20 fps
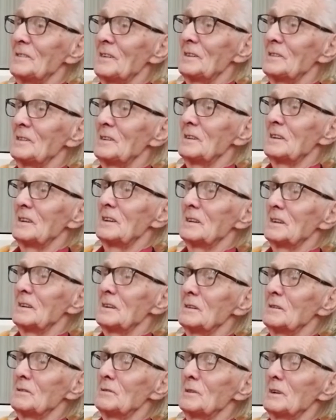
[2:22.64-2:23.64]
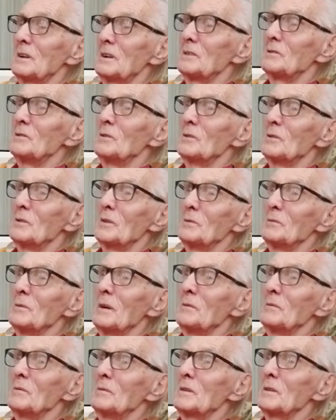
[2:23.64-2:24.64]
very little. Well, I
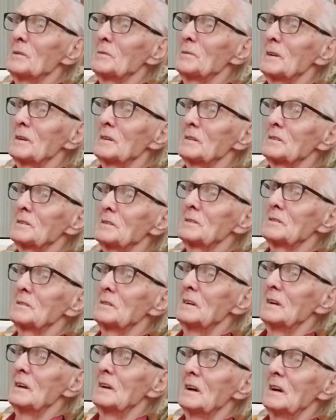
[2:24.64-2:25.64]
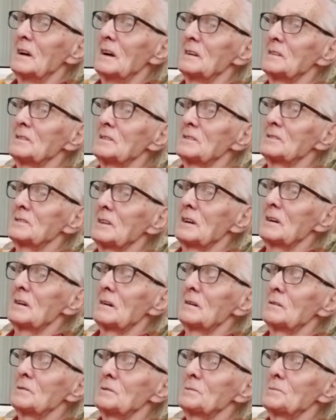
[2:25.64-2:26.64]
remember, but as I say,
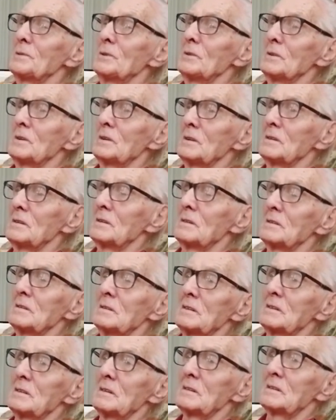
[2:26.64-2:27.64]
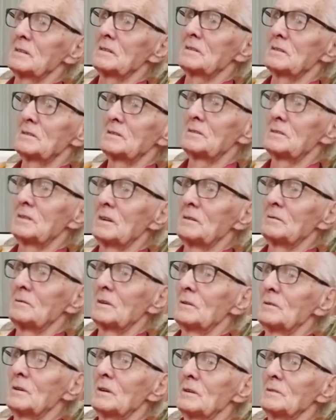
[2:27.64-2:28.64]
I was born in 10
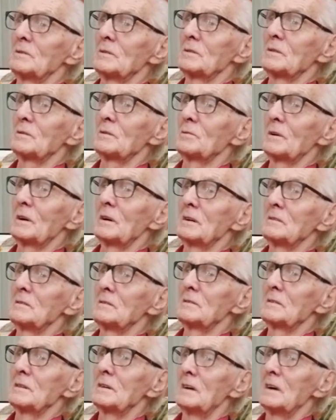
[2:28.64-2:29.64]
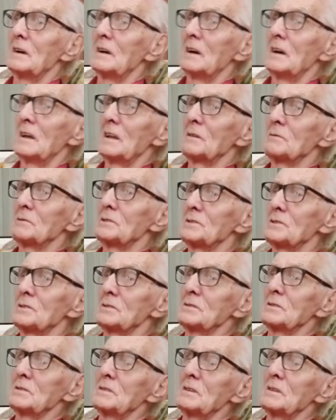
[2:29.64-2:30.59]
row 112. There was a